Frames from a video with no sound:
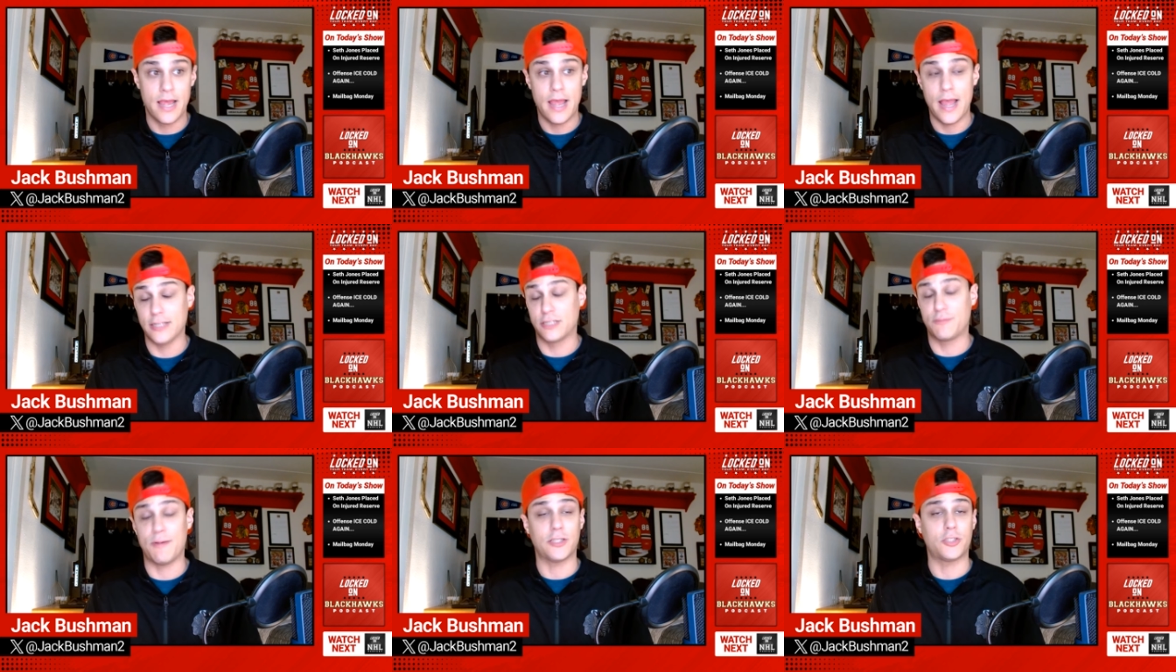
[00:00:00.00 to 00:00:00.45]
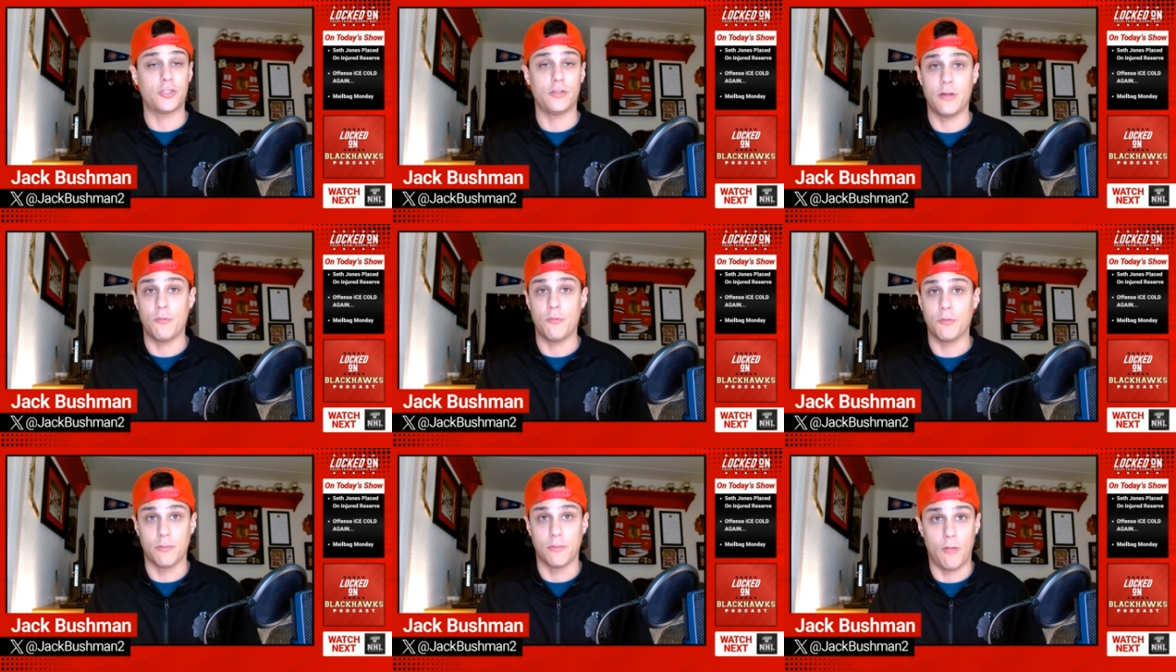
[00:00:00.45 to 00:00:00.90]

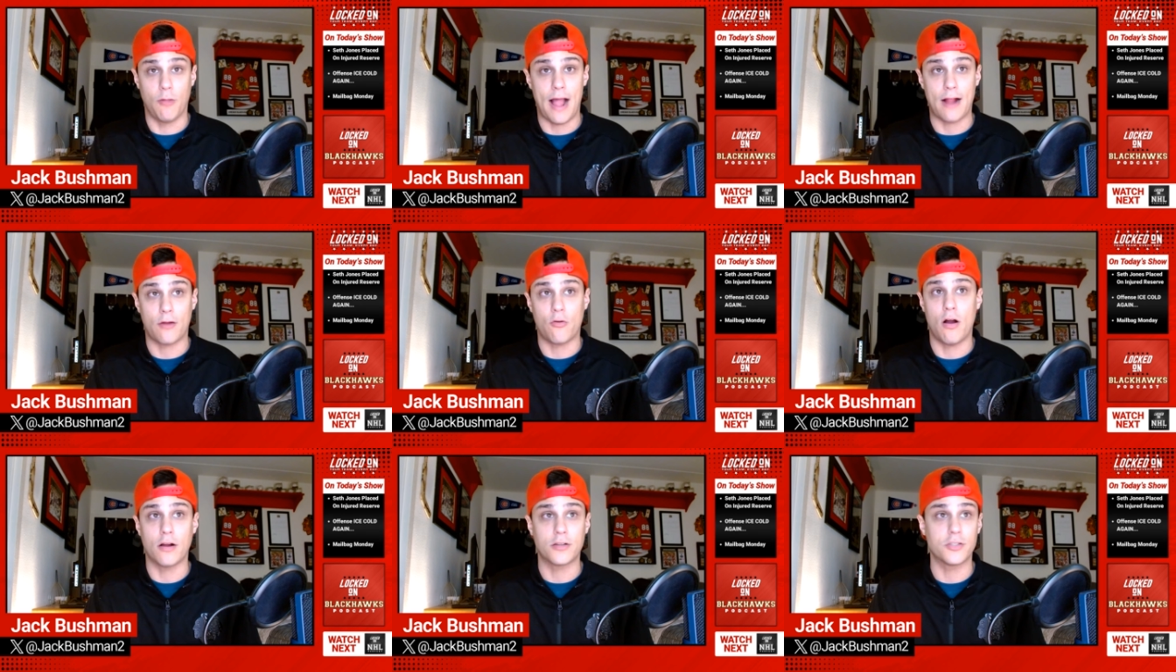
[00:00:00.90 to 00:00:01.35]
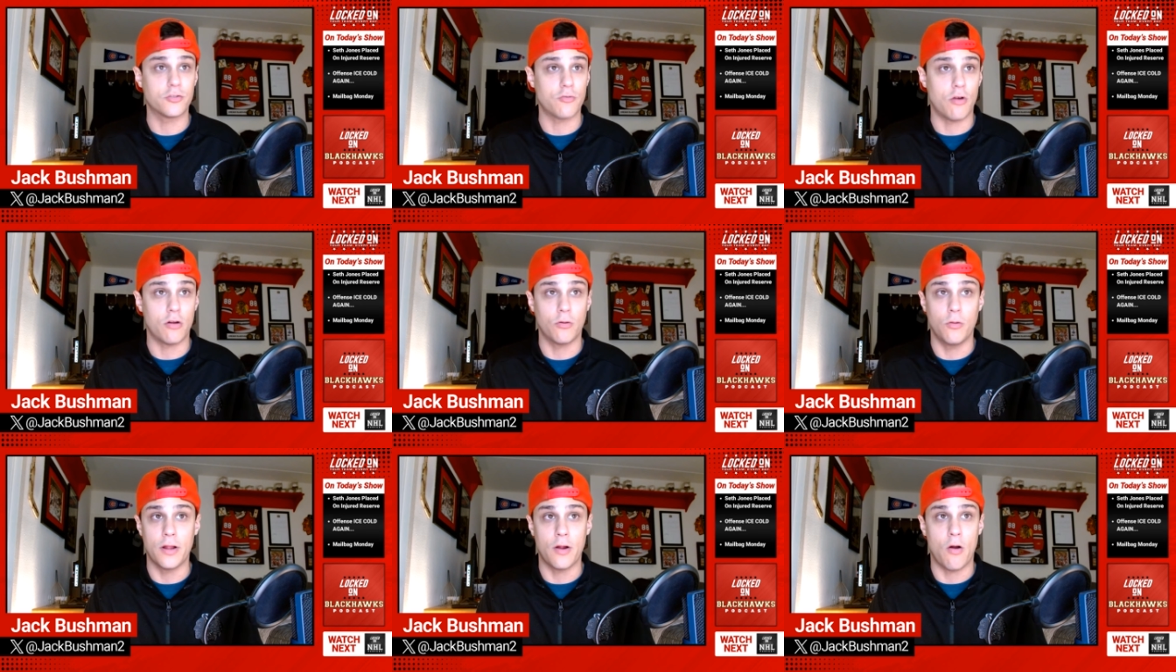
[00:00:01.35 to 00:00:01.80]
especially with the Blackhawks
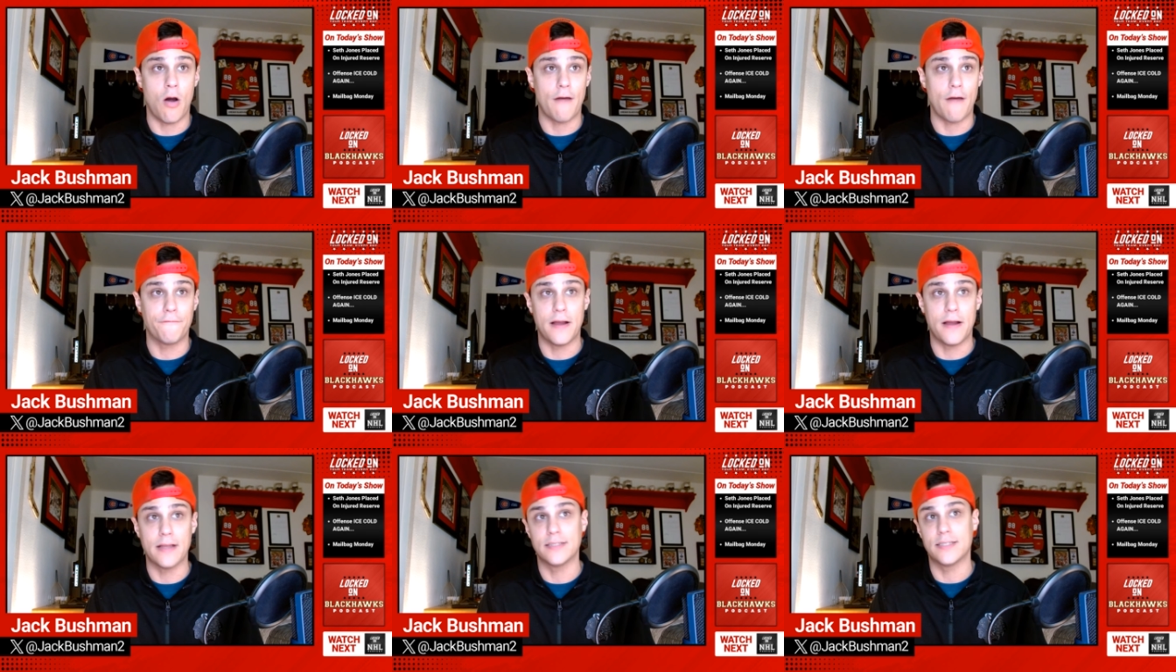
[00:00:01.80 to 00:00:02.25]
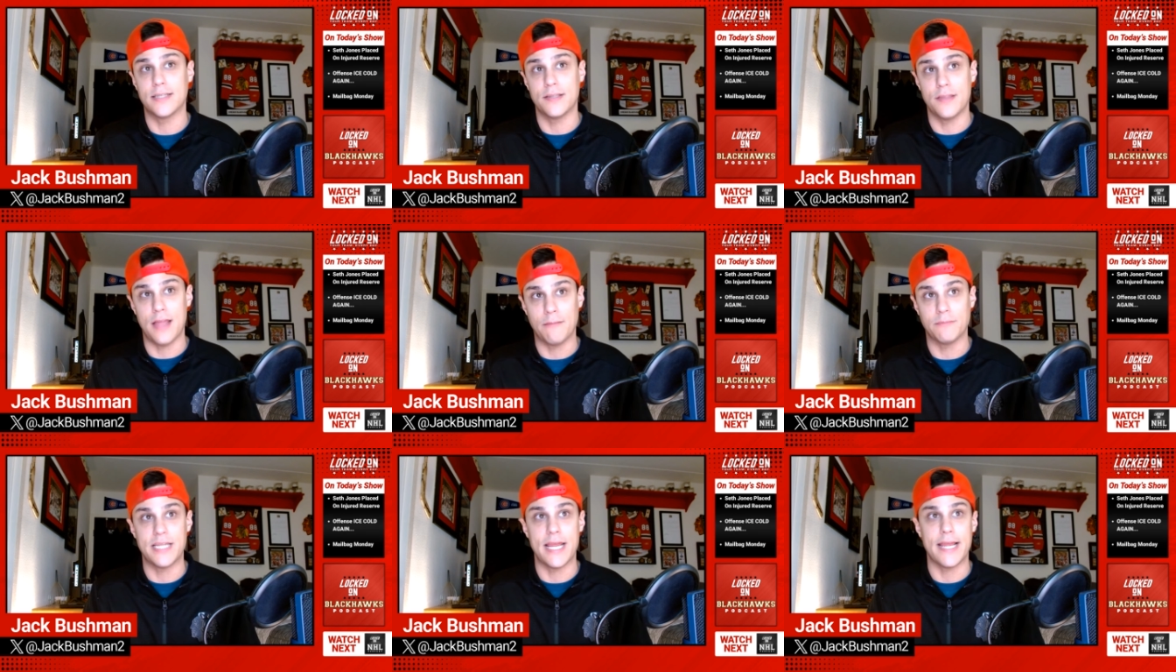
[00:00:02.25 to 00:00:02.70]
struggling offense and
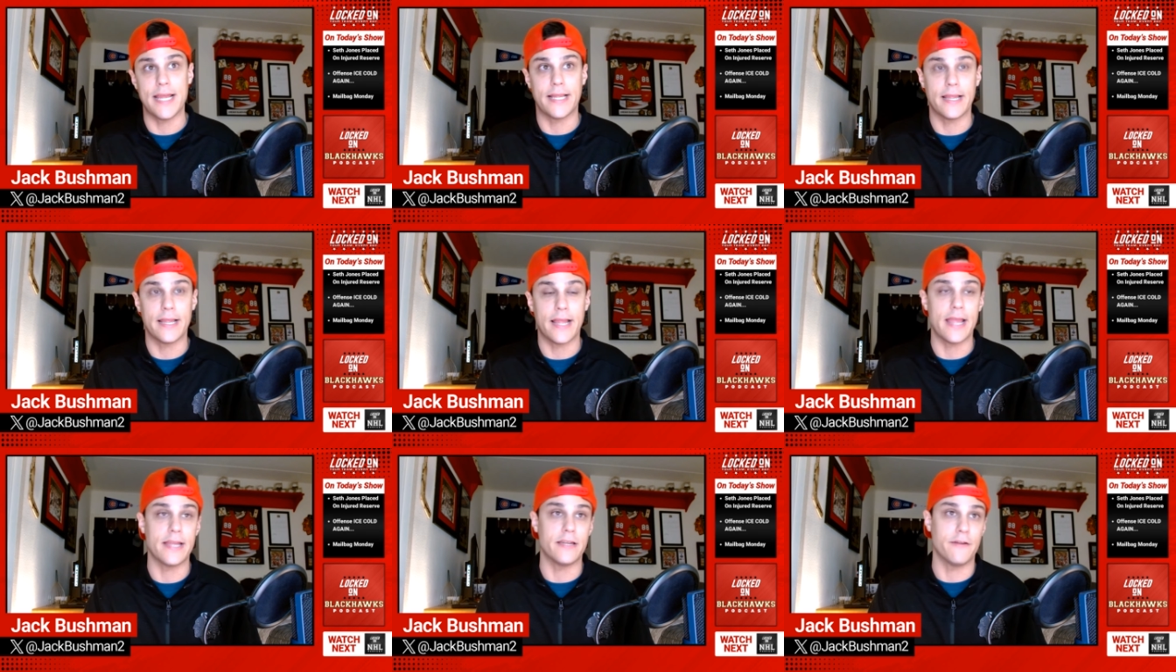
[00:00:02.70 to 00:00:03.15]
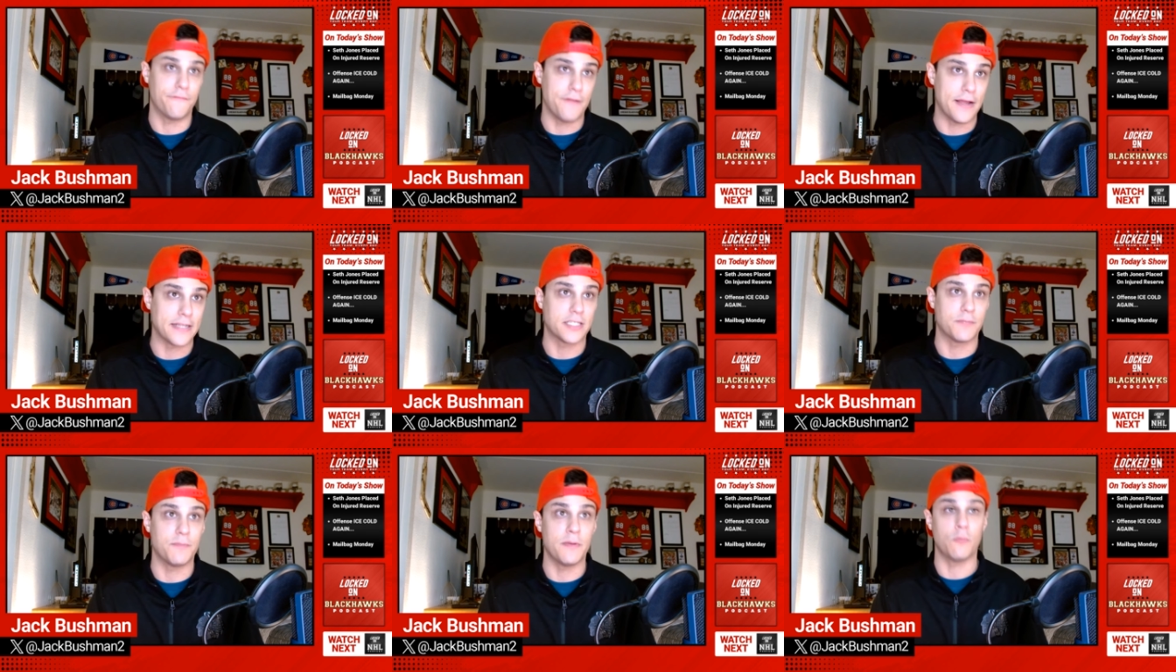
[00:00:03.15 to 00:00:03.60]
them taking a
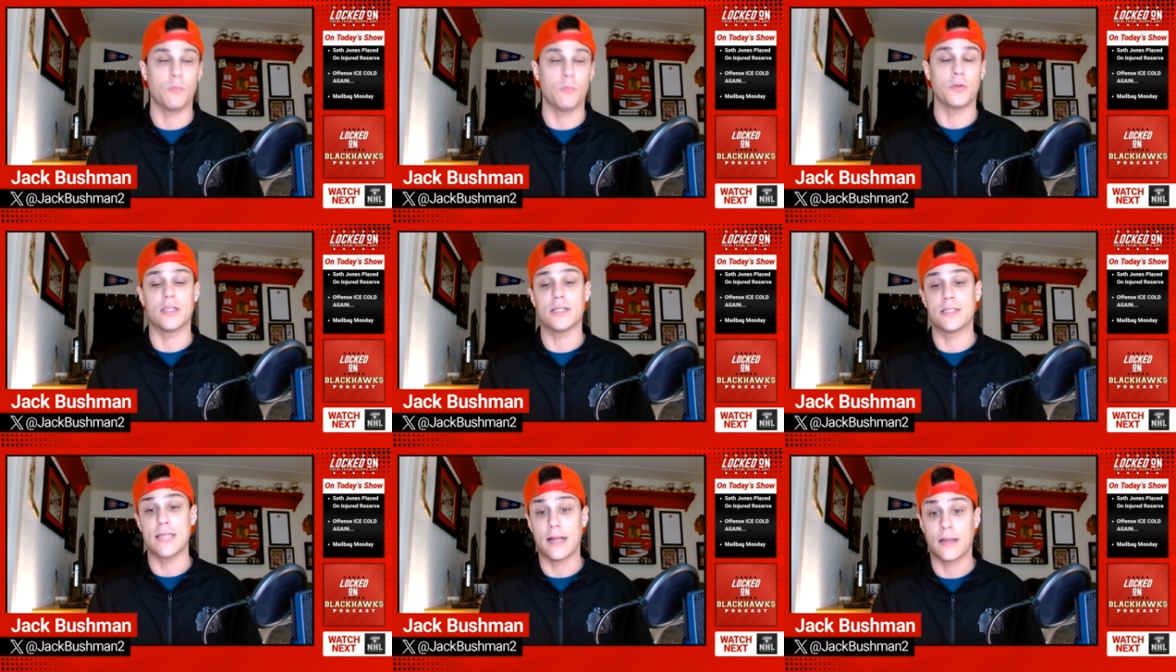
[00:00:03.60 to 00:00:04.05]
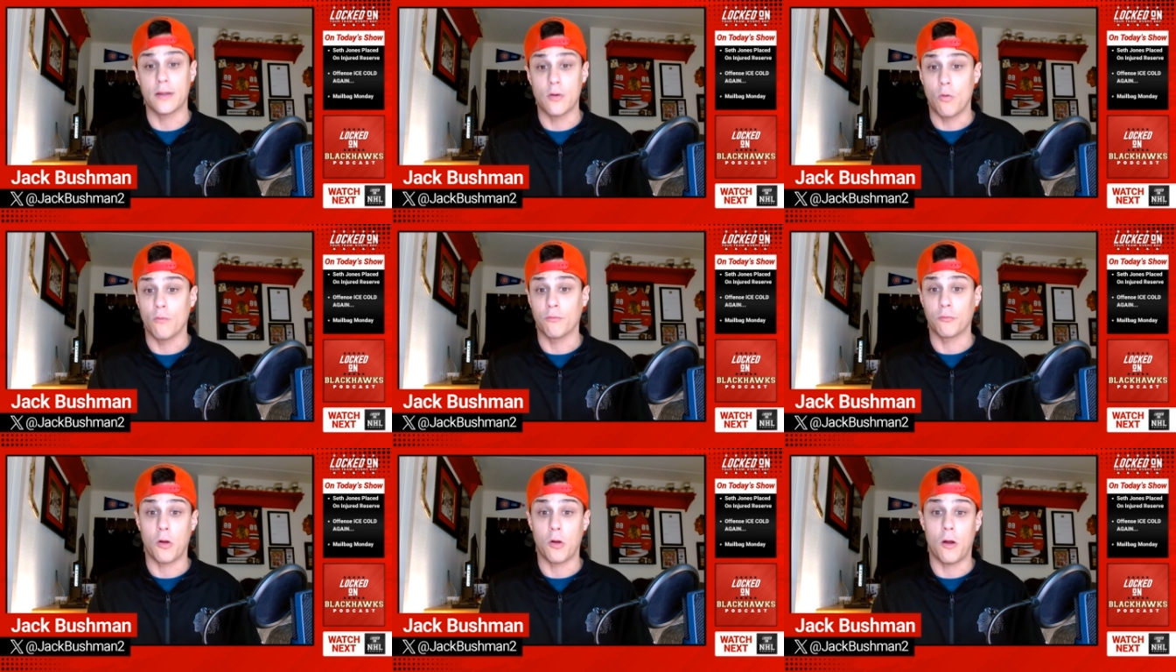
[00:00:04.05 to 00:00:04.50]
defenseman with the second
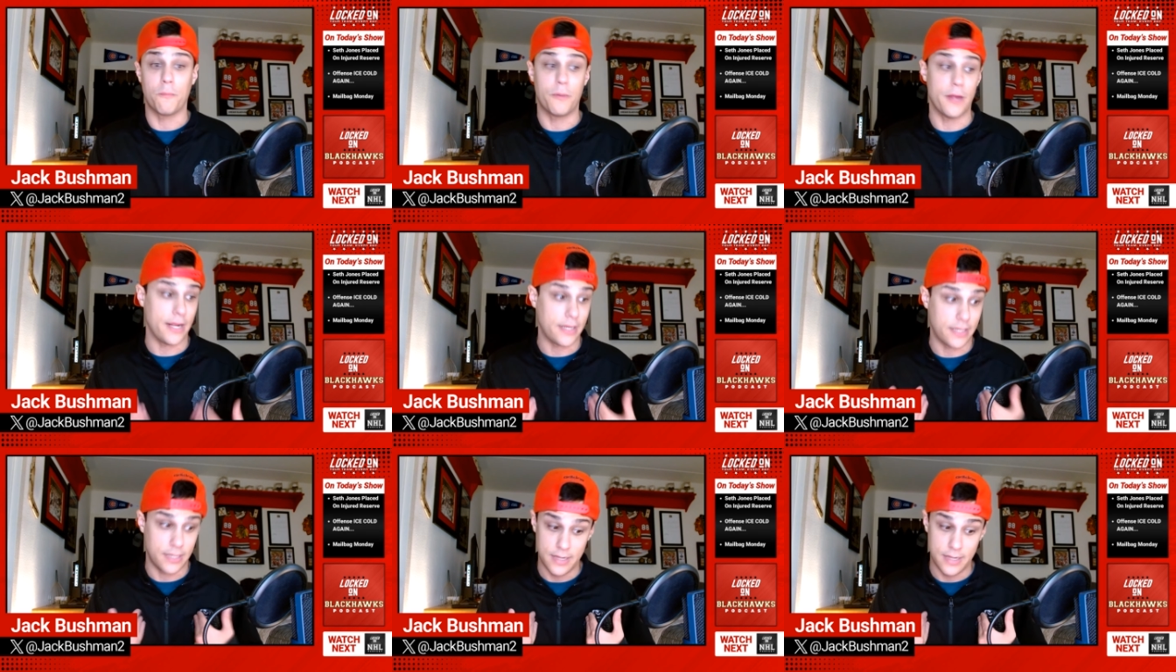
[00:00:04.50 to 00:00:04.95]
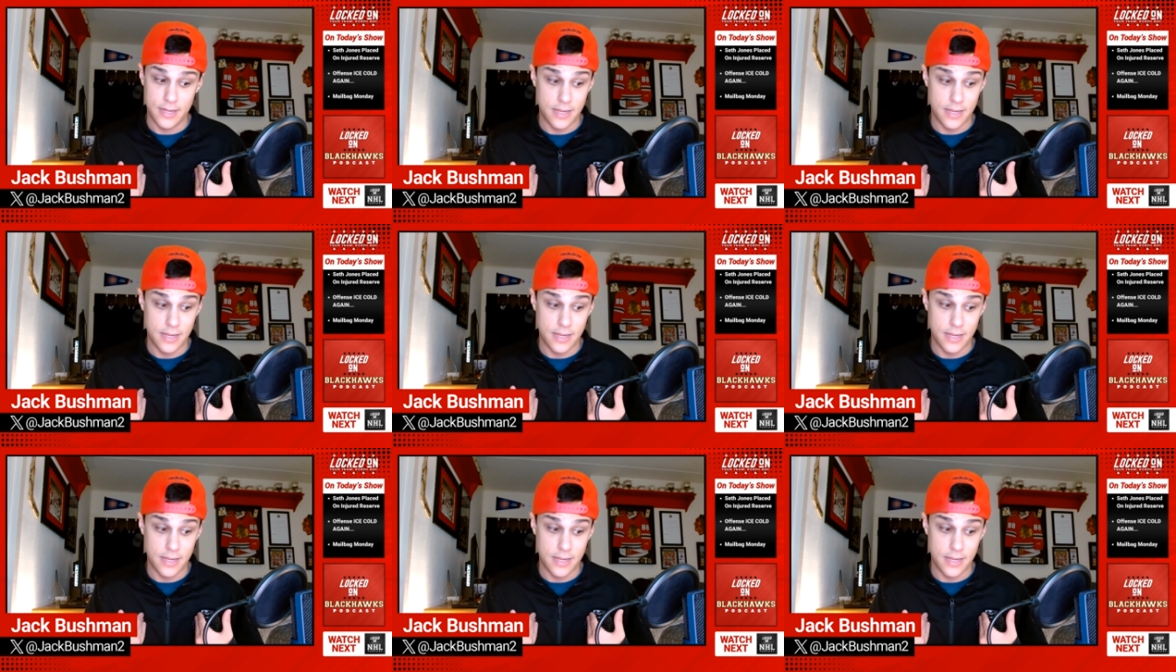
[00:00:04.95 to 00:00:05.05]
overall pick.